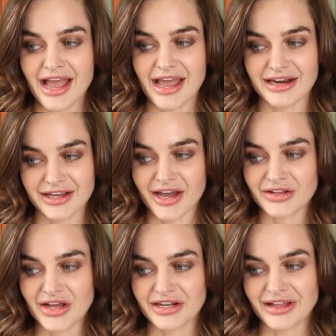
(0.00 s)
and it got a
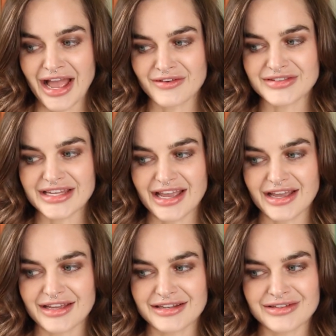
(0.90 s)
lot of laughs,
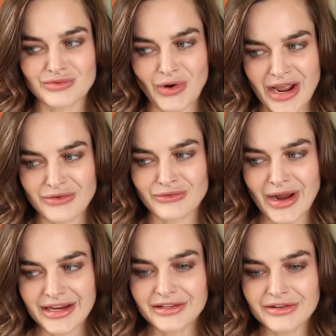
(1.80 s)
and I
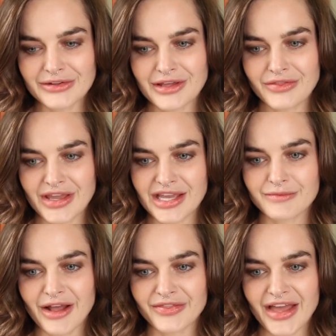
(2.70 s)
regularly think
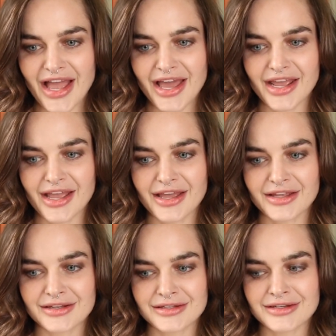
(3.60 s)
about that
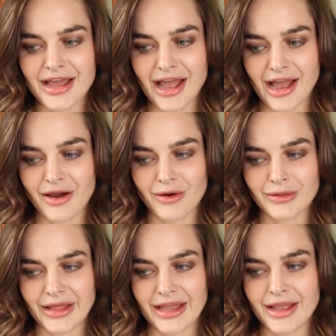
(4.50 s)
and how